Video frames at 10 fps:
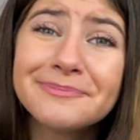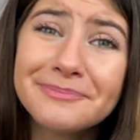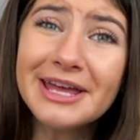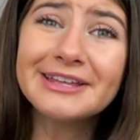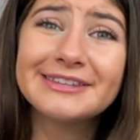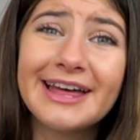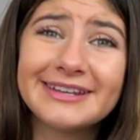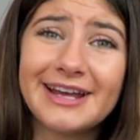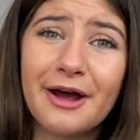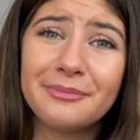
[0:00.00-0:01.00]
a big
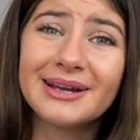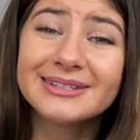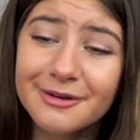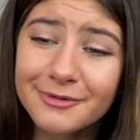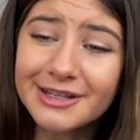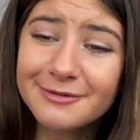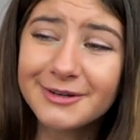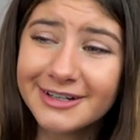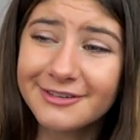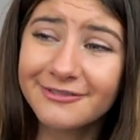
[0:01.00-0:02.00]
letdown because I really
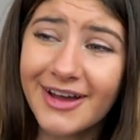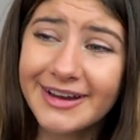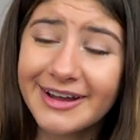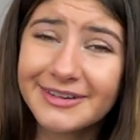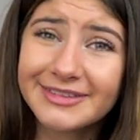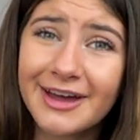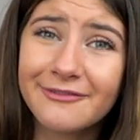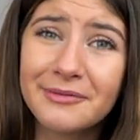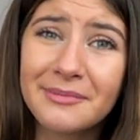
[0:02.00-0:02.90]
wanted to find out that for